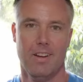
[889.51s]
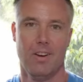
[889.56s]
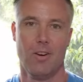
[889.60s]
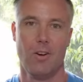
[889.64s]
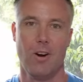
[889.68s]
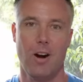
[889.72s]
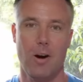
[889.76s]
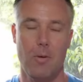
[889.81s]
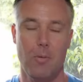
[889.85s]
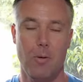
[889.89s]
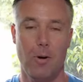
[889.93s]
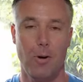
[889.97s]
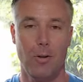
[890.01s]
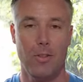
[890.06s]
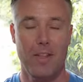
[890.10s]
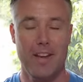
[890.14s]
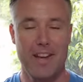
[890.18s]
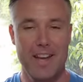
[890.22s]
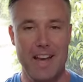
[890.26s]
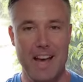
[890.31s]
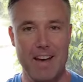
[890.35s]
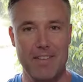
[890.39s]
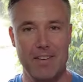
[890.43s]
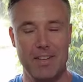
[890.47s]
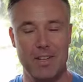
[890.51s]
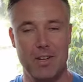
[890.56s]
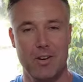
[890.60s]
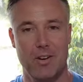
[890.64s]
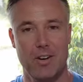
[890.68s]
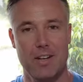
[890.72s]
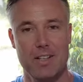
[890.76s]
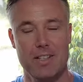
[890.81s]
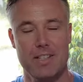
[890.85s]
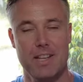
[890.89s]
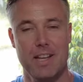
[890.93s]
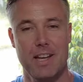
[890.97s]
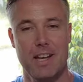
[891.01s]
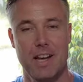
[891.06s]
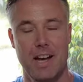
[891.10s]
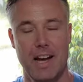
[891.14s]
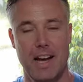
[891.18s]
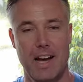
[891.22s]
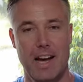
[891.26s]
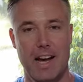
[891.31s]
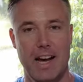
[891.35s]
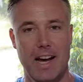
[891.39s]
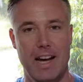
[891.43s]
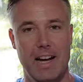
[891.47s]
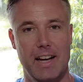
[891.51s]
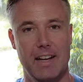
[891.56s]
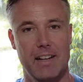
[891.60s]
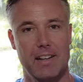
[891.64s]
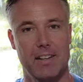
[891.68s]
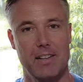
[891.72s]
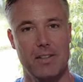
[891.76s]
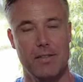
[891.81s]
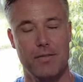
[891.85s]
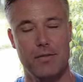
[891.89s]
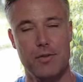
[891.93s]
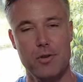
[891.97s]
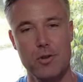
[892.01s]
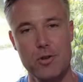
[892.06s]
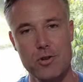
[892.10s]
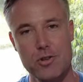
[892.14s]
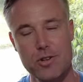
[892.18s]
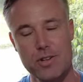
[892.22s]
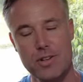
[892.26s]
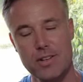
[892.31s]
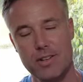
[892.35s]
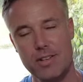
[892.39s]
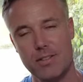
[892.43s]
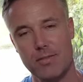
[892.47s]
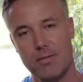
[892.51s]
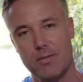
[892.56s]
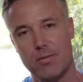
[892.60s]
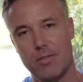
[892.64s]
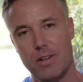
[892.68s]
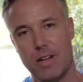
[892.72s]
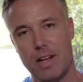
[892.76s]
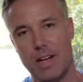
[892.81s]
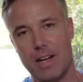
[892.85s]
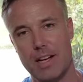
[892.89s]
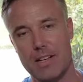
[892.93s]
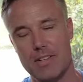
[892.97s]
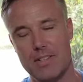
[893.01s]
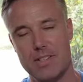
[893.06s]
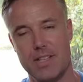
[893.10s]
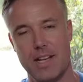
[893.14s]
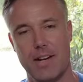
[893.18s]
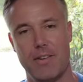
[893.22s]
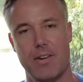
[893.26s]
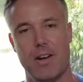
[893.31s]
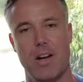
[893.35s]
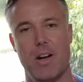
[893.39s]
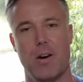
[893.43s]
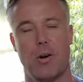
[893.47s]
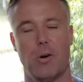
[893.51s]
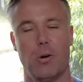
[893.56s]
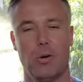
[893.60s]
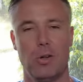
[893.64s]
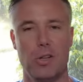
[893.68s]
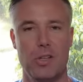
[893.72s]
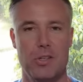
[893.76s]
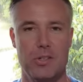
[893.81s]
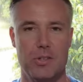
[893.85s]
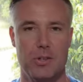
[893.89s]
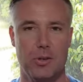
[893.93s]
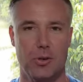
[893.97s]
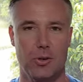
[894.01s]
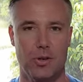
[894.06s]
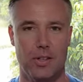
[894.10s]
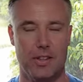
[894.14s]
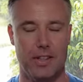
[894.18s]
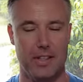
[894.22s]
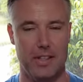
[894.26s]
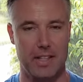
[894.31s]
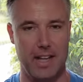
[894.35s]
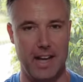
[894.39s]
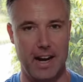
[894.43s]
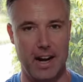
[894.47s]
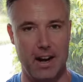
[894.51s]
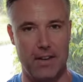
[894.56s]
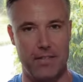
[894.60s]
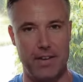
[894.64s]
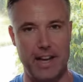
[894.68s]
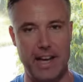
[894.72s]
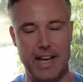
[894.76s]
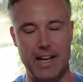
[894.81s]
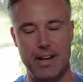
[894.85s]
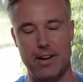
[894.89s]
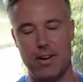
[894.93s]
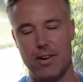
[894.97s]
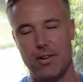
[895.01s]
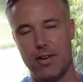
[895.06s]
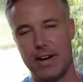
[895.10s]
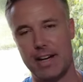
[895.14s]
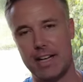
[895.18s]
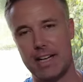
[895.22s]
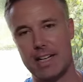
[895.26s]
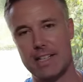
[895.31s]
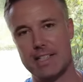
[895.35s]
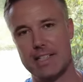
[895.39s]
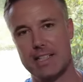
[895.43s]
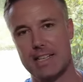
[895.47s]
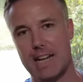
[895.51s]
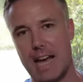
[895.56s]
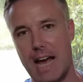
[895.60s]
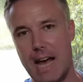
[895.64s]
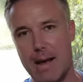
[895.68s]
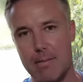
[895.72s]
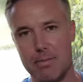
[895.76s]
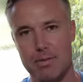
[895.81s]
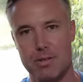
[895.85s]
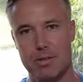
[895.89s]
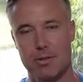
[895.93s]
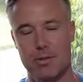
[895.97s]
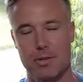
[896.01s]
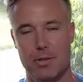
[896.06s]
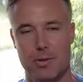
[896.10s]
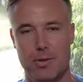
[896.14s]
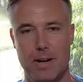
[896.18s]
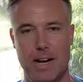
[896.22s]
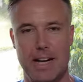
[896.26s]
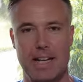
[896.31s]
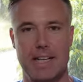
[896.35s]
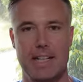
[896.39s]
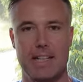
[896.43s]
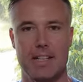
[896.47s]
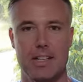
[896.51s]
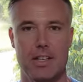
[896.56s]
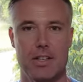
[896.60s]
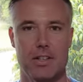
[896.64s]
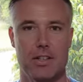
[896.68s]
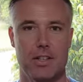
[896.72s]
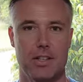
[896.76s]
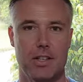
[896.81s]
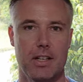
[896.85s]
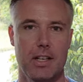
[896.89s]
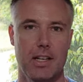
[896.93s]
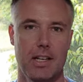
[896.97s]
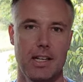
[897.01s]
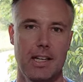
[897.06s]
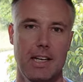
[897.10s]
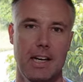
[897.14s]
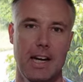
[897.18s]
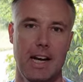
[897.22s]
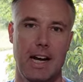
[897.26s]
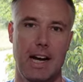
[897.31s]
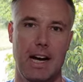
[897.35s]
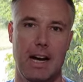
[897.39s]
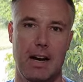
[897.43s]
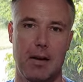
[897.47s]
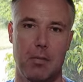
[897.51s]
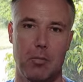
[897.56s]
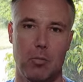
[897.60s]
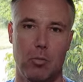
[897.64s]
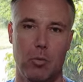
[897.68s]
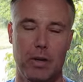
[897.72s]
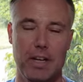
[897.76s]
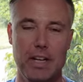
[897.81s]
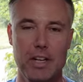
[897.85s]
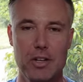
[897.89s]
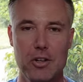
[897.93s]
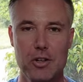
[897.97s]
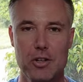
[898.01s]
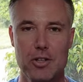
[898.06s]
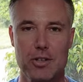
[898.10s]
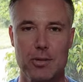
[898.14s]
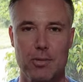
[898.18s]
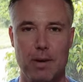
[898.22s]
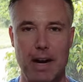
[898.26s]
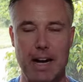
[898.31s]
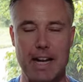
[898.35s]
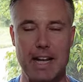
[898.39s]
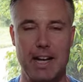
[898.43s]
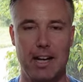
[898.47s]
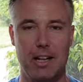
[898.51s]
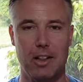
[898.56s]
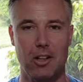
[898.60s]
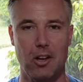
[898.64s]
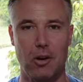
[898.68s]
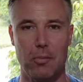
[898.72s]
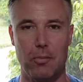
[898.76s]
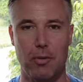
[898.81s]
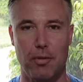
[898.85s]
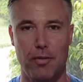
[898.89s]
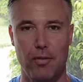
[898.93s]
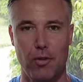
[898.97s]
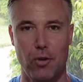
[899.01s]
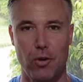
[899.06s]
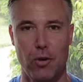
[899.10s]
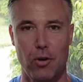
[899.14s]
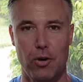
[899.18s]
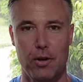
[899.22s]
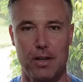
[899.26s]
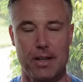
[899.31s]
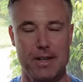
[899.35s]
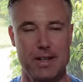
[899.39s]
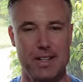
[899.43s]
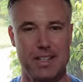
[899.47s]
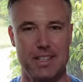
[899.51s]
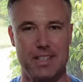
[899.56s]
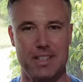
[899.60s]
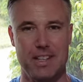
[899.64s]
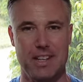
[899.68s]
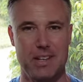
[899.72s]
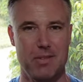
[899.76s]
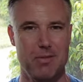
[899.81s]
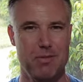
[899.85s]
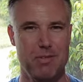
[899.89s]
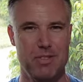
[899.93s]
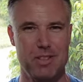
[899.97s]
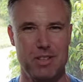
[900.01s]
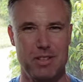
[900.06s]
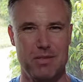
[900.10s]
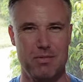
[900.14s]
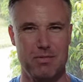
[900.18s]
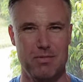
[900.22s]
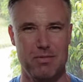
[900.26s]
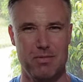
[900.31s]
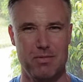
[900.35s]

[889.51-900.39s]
All right, well, there you have it, guys. Fusion stereo all installed in the caravan. I reckon it's an absolute cracking addition. We didn't use the radio a lot before because it would just